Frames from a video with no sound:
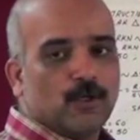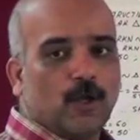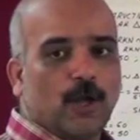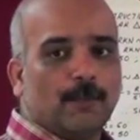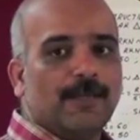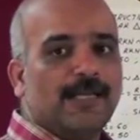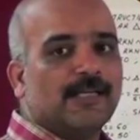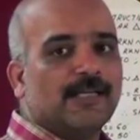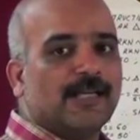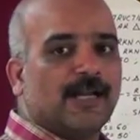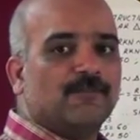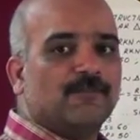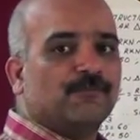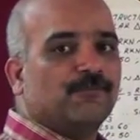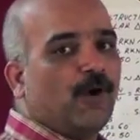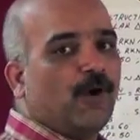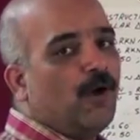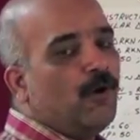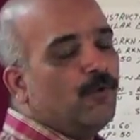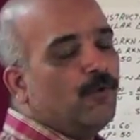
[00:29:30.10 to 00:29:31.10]
normally come
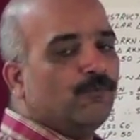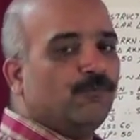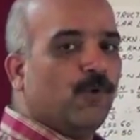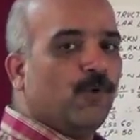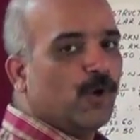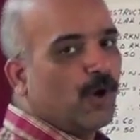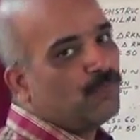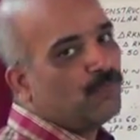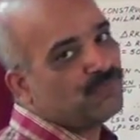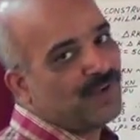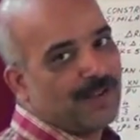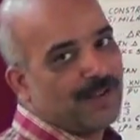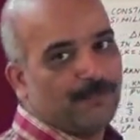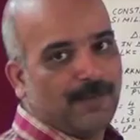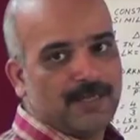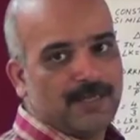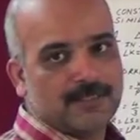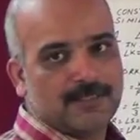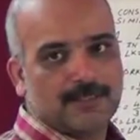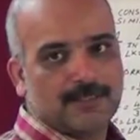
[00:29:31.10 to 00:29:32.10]
for 4 or 5
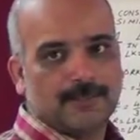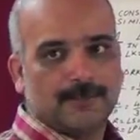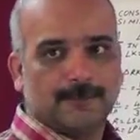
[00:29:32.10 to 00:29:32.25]
marks.